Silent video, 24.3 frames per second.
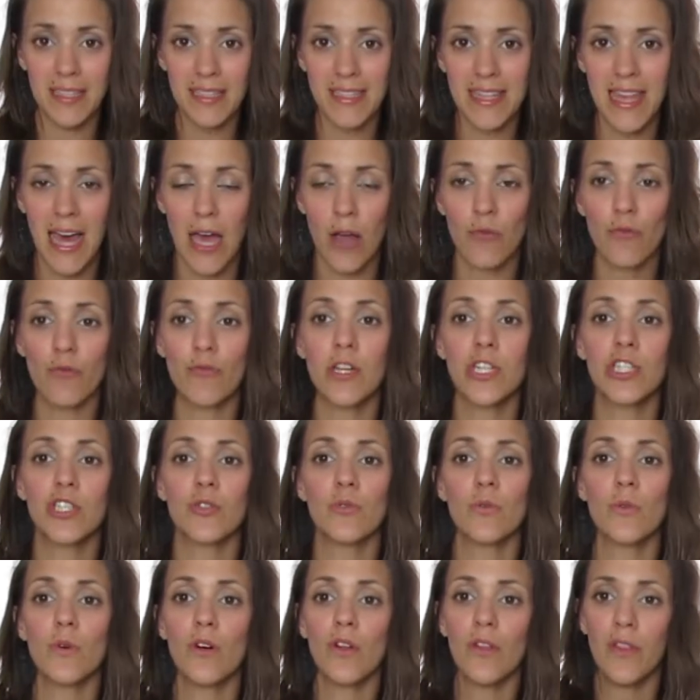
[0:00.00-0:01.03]
it's that
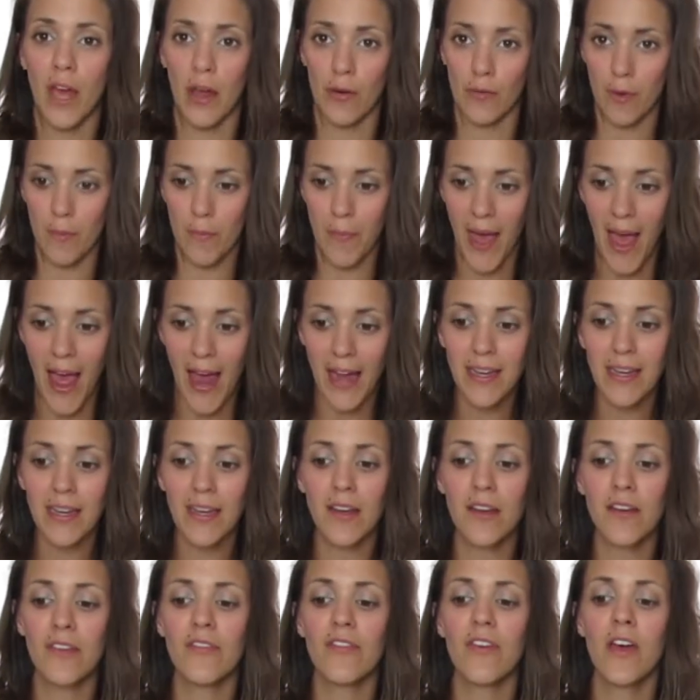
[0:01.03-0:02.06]
ritual, that
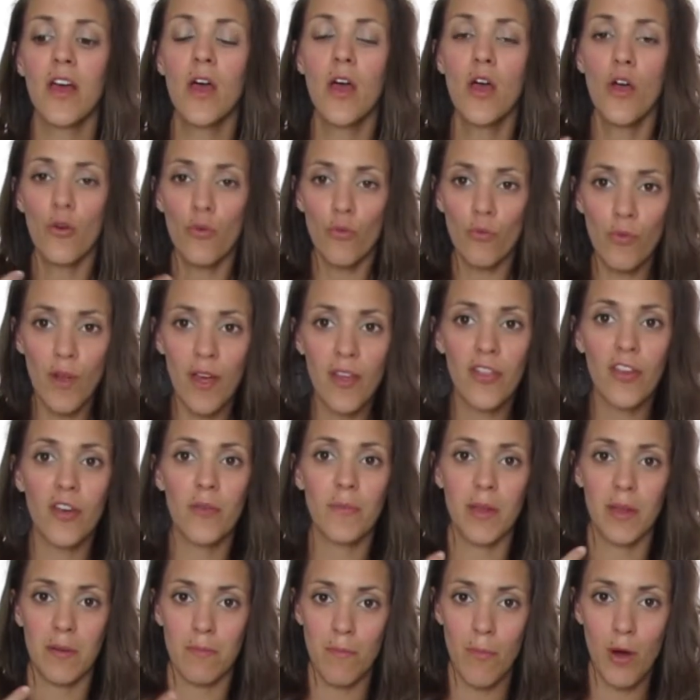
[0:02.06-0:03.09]
repetitive
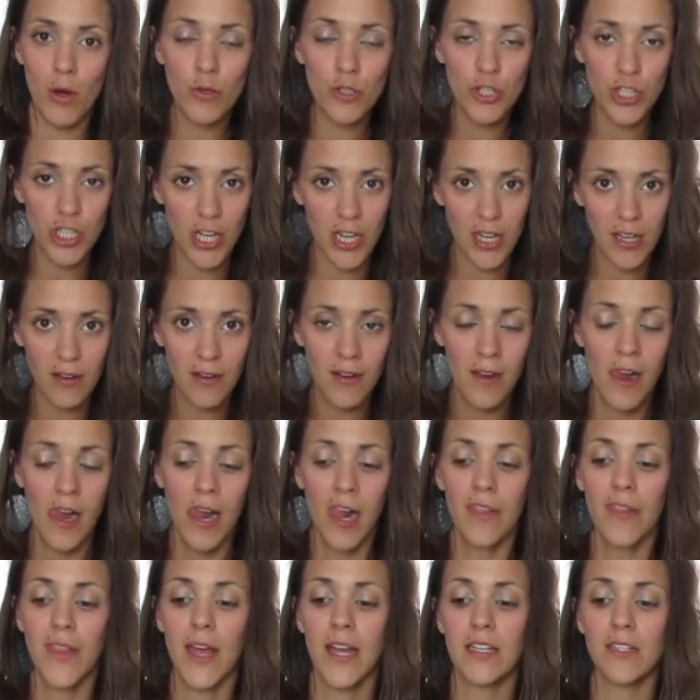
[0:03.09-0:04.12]
rhythm and motion
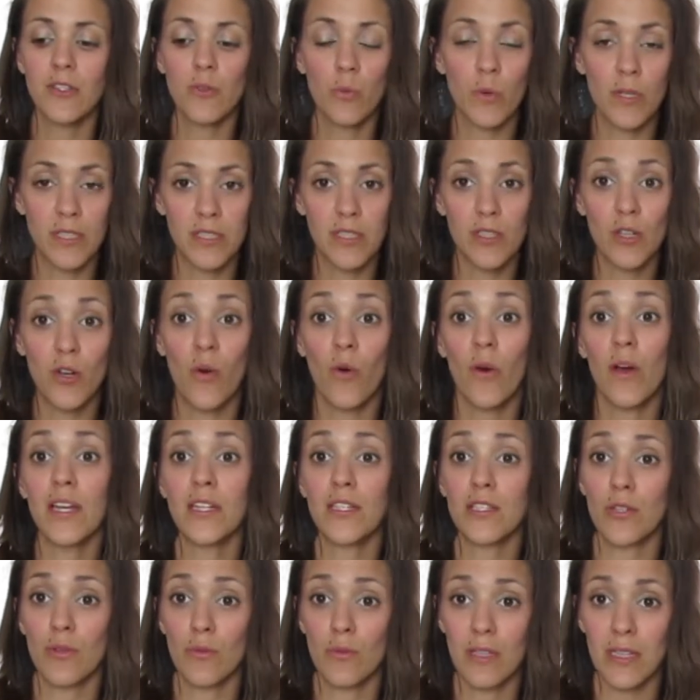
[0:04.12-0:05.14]
that is what's going
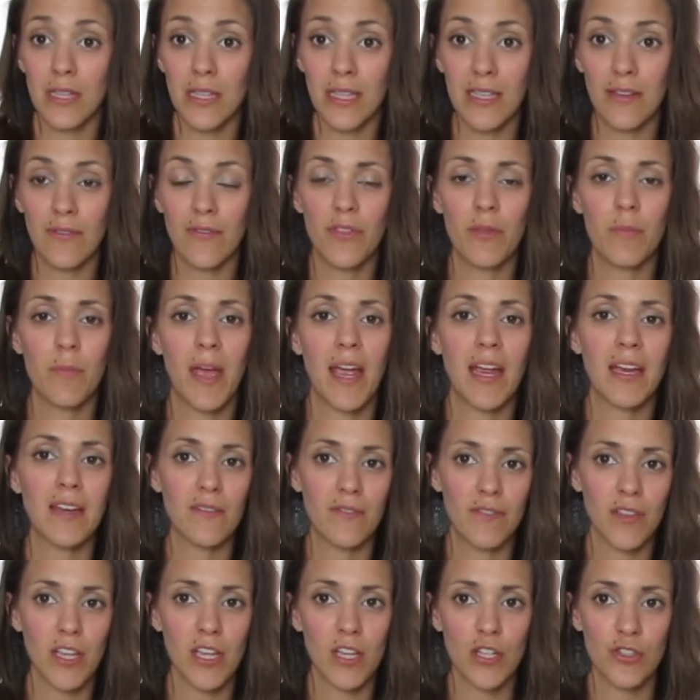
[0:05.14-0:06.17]
to relieve the pain
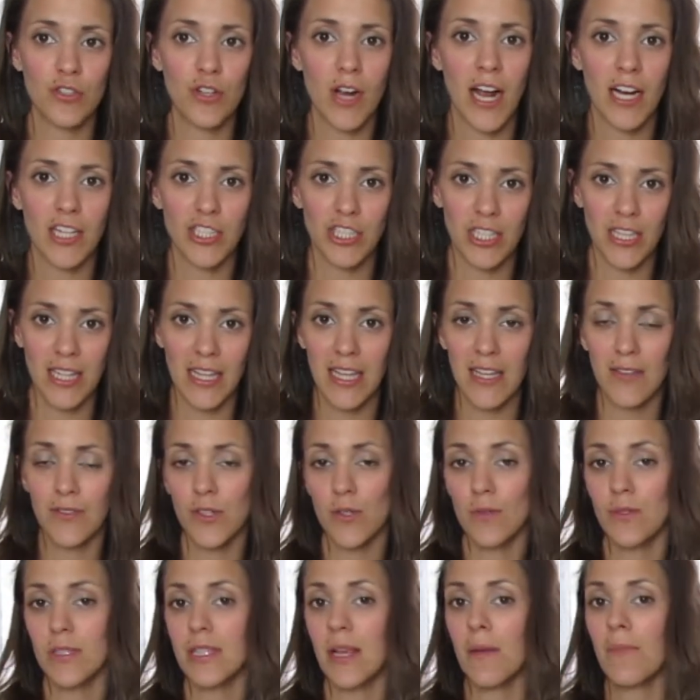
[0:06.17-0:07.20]
of the contraction. It gives
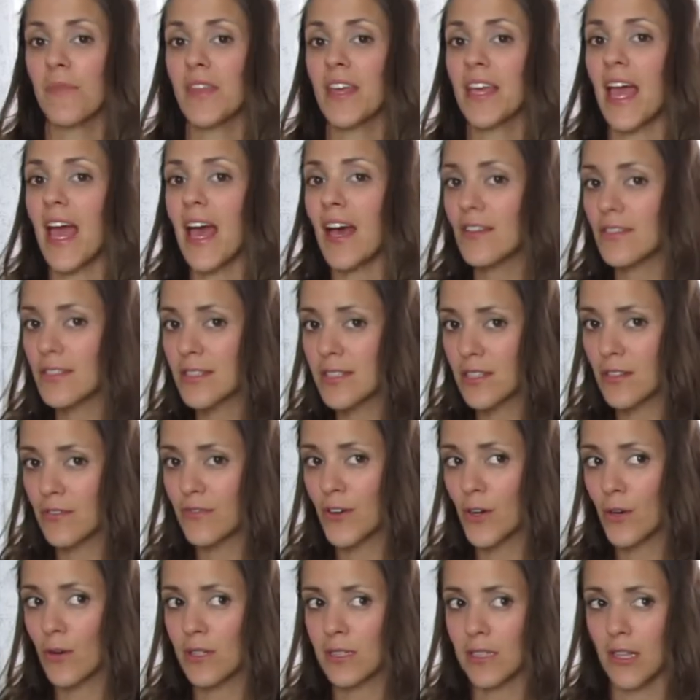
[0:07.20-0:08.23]
you something else to
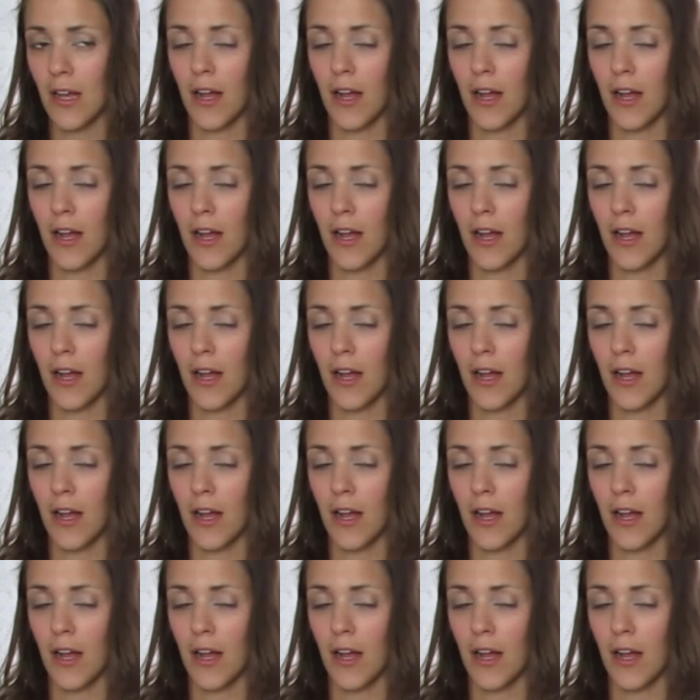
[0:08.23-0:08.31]
focus